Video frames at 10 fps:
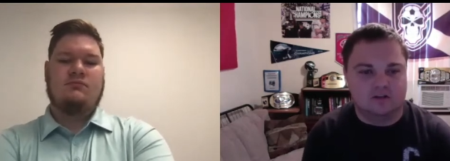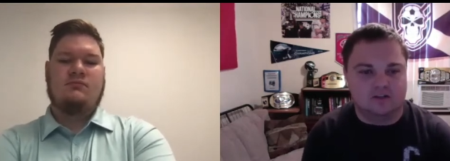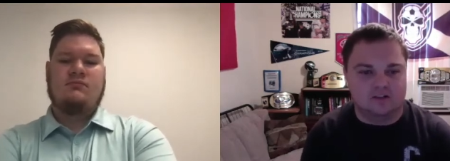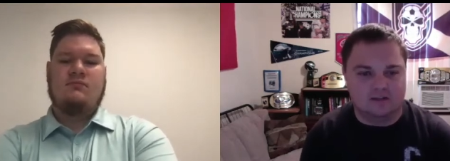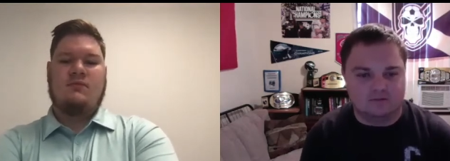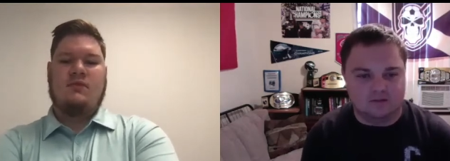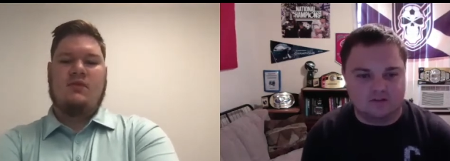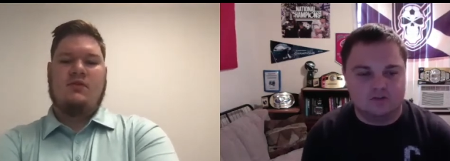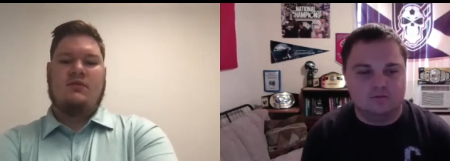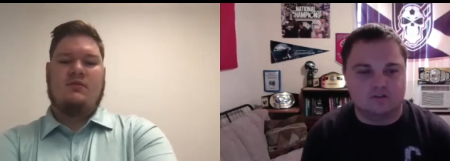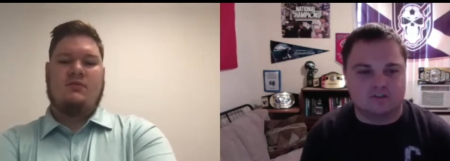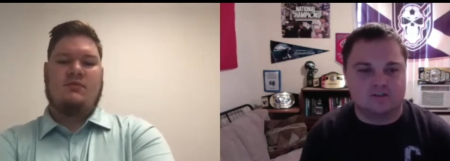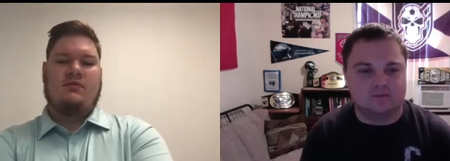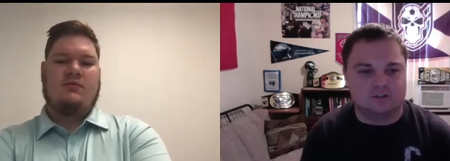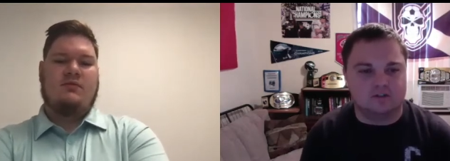Speaker 1: Because I would assume they're
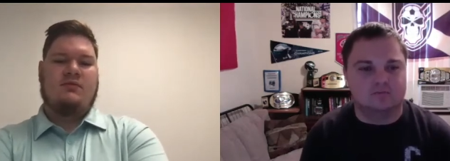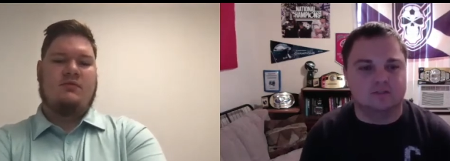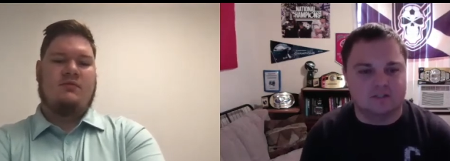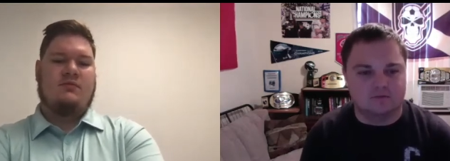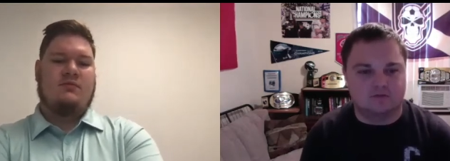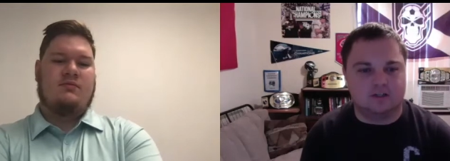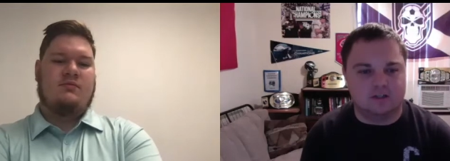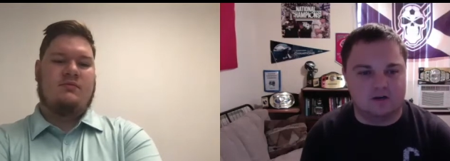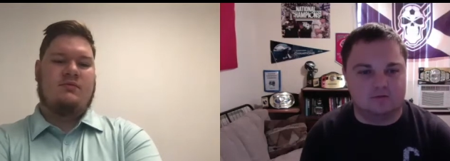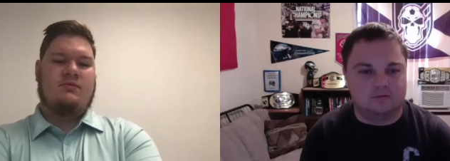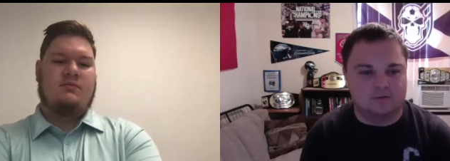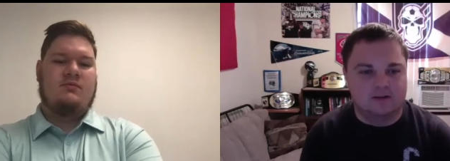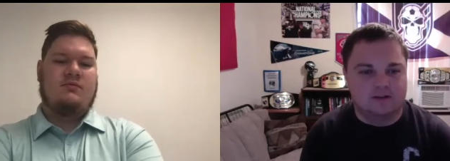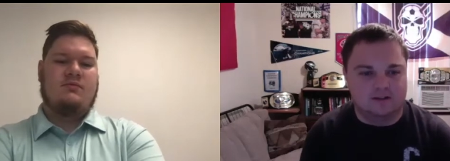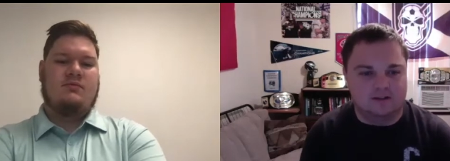similar but different enough
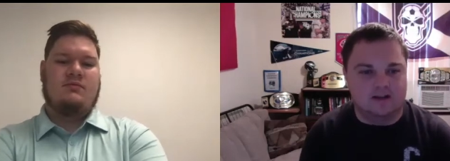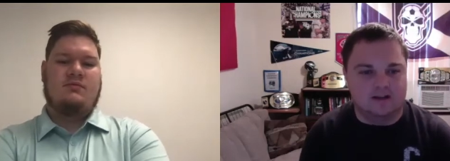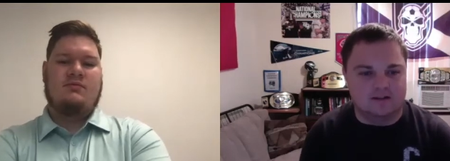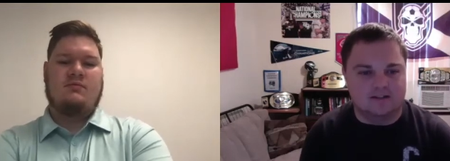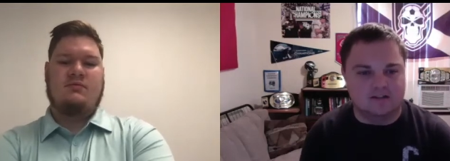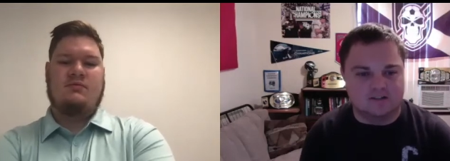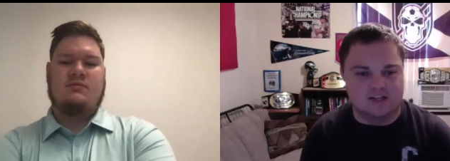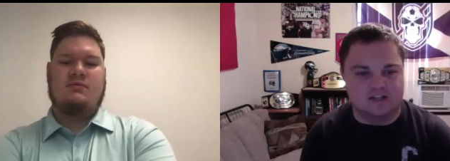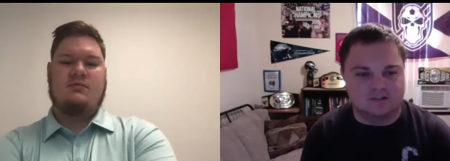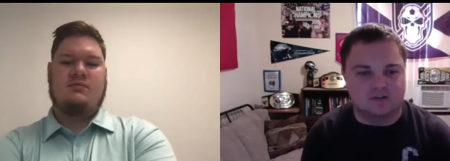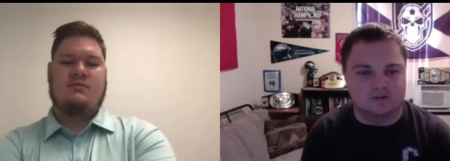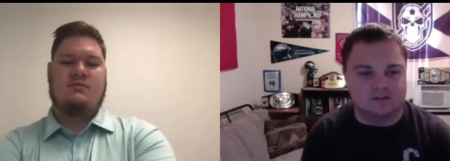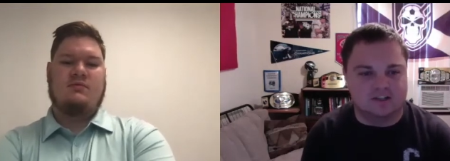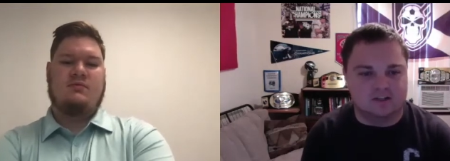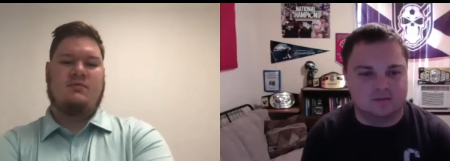that uh, it does take a skill
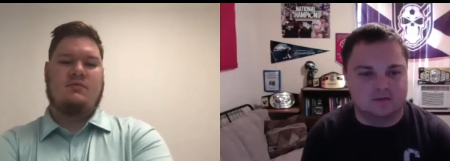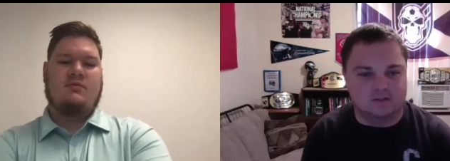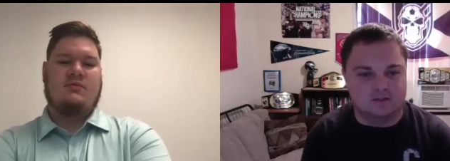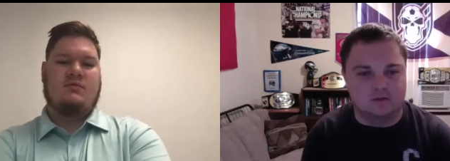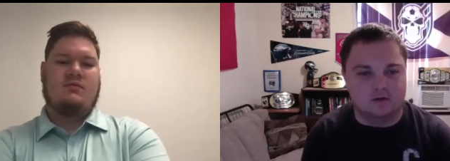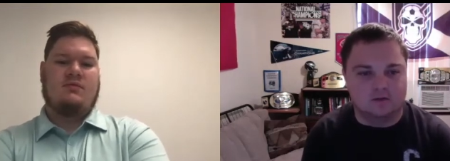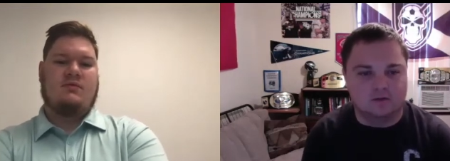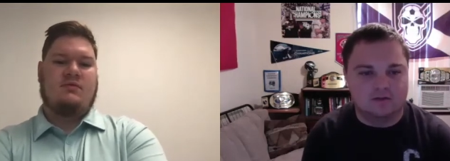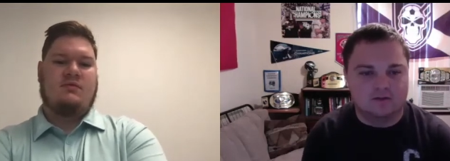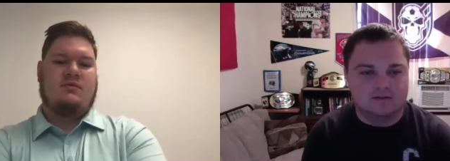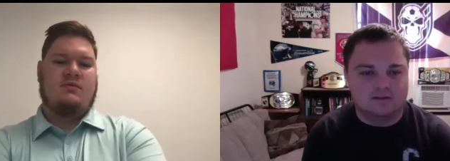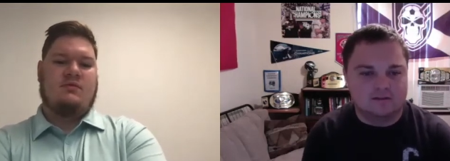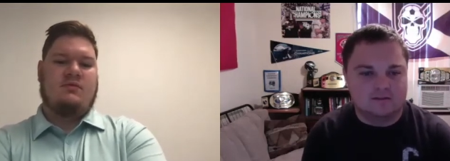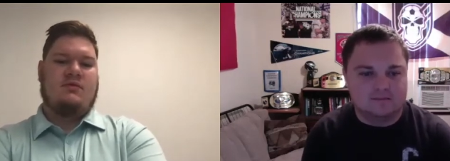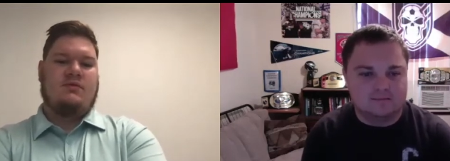set to be able to do both.
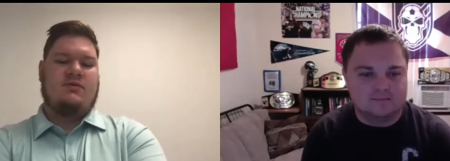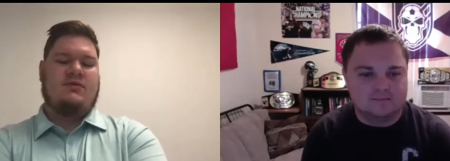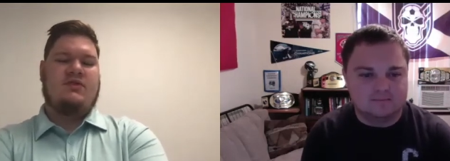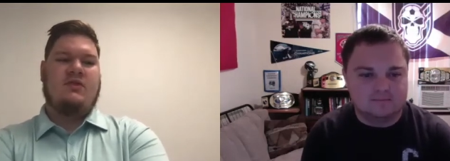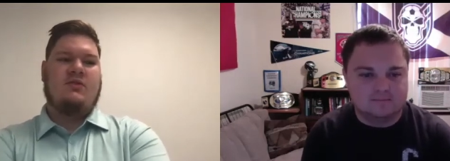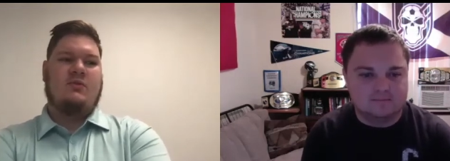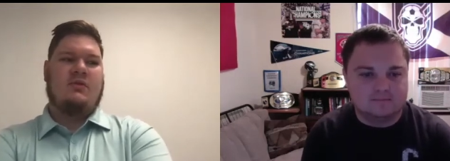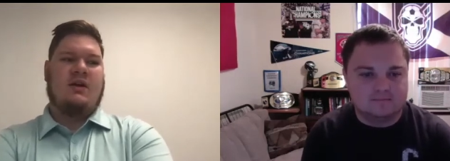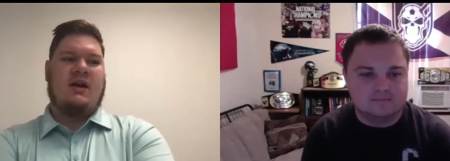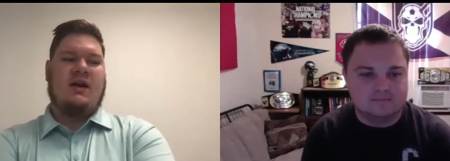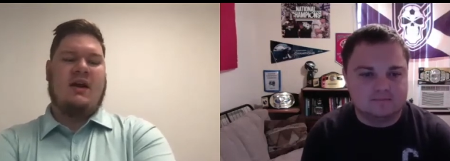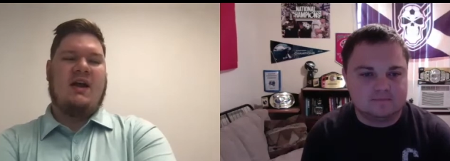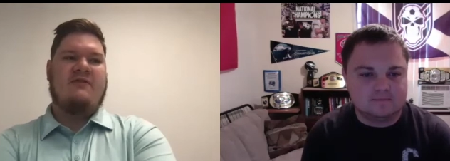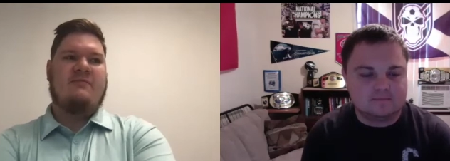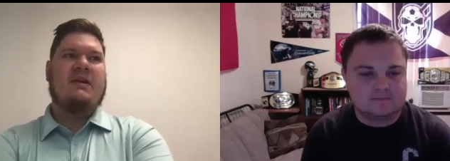
Speaker 2: So I,
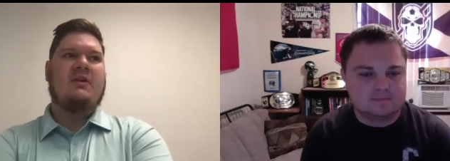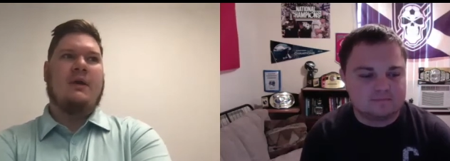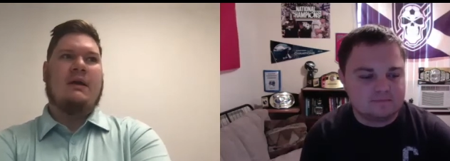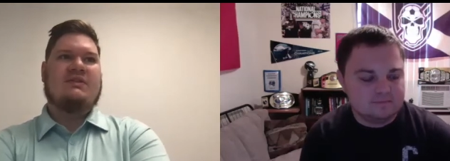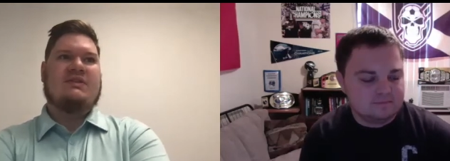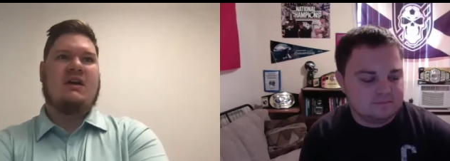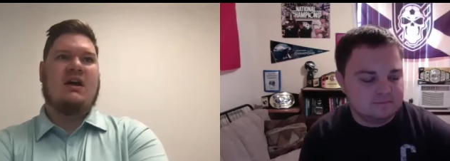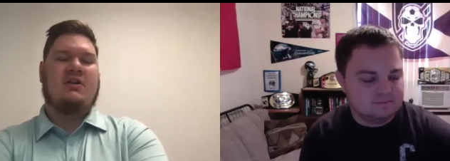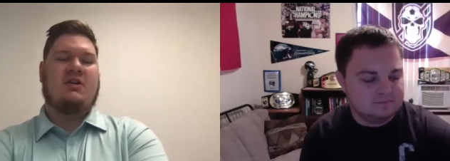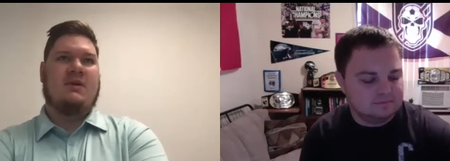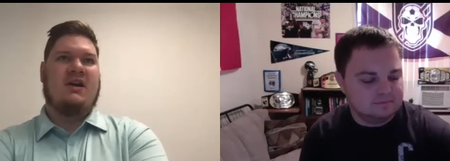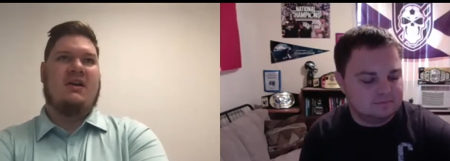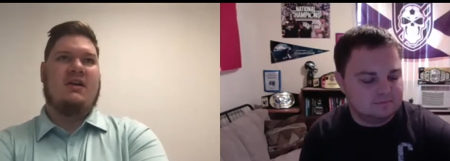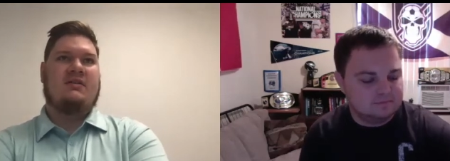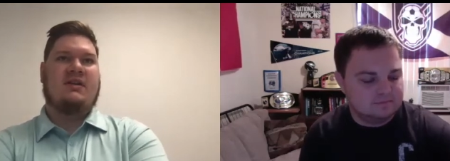have been around soccer my
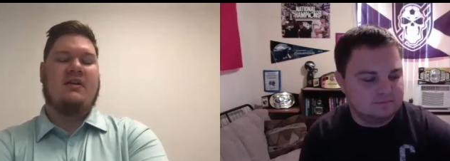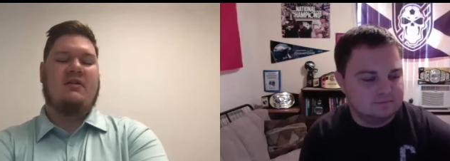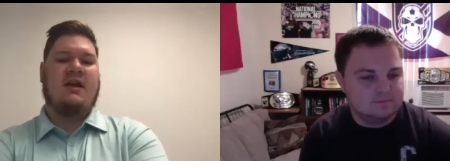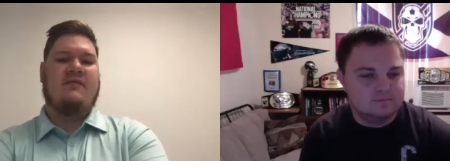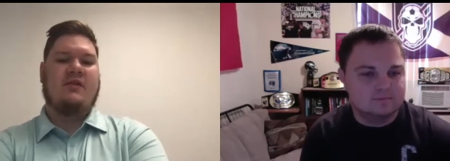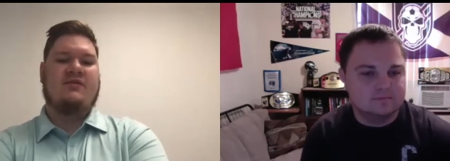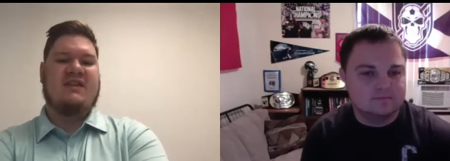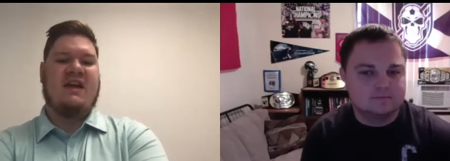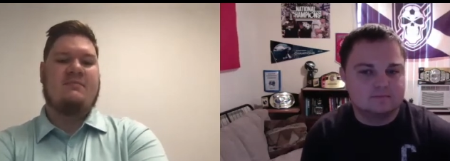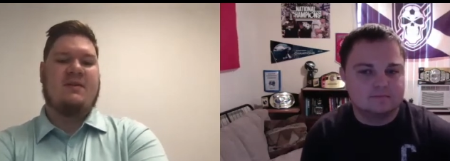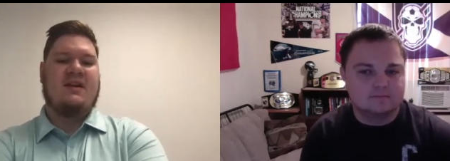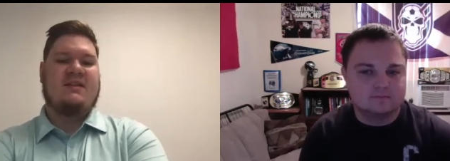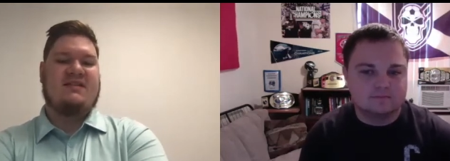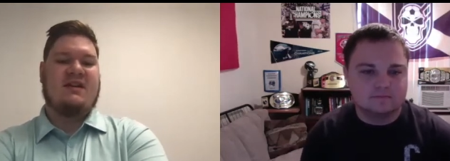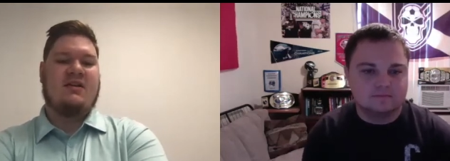entire life. There was an
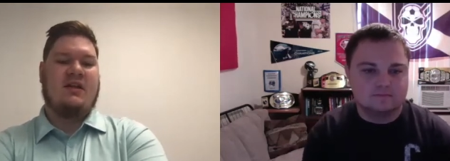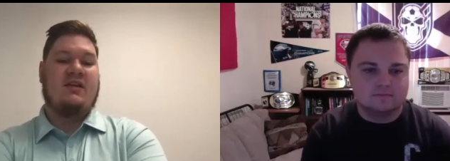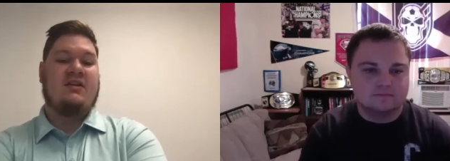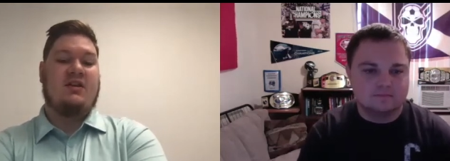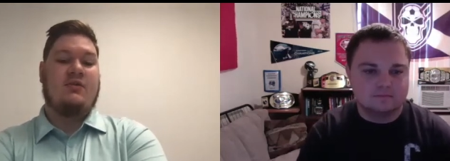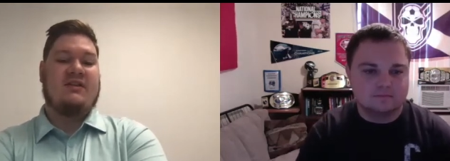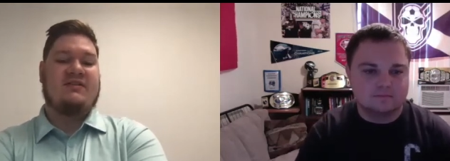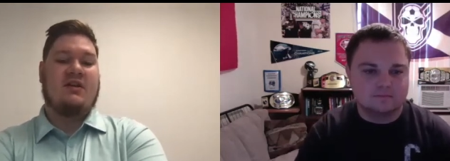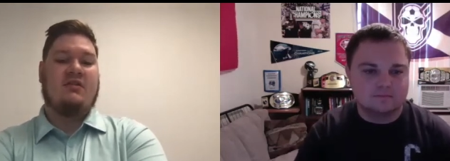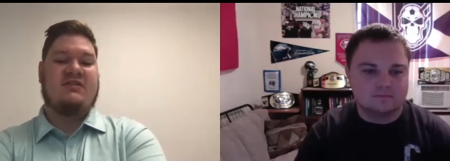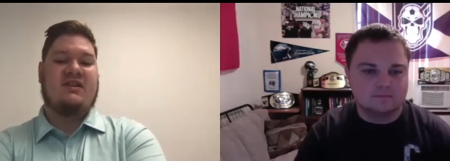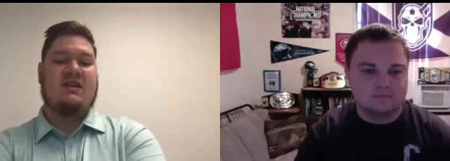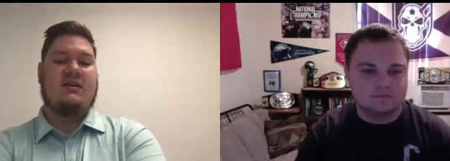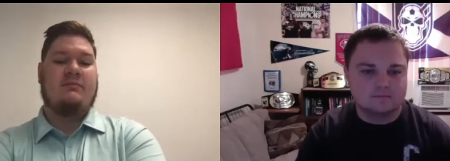NPSL and a USL team